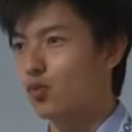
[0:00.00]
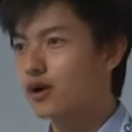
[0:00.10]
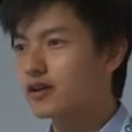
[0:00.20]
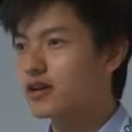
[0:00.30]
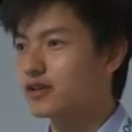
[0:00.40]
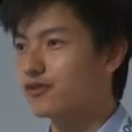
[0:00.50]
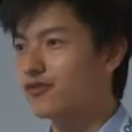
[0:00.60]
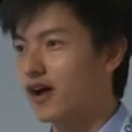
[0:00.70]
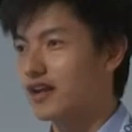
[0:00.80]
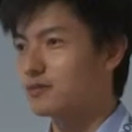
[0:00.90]
where can you
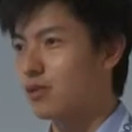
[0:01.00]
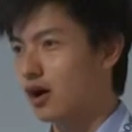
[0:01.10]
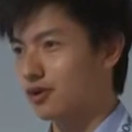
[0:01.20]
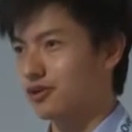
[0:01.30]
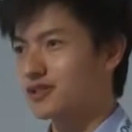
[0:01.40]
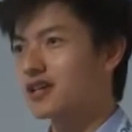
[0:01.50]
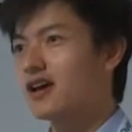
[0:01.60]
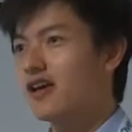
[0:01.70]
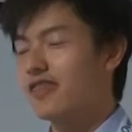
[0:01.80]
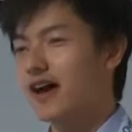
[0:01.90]
find models
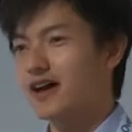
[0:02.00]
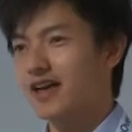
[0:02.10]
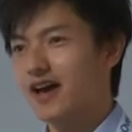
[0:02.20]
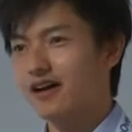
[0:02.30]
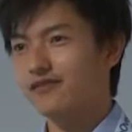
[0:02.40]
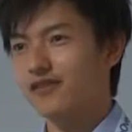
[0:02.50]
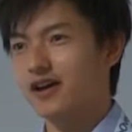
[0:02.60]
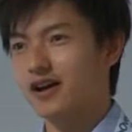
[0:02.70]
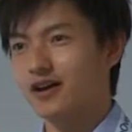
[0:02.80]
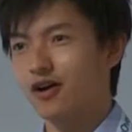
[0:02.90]
that
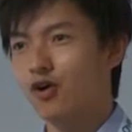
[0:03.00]
have